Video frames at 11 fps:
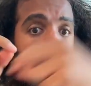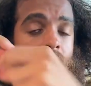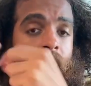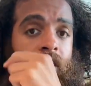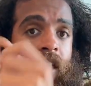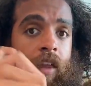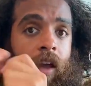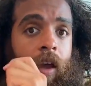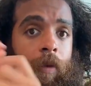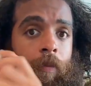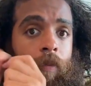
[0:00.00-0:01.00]
I like take
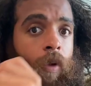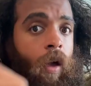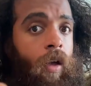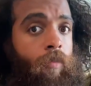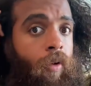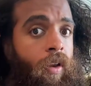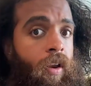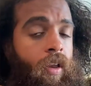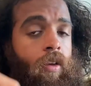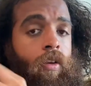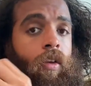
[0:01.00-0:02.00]
I unbraid
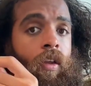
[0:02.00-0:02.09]
it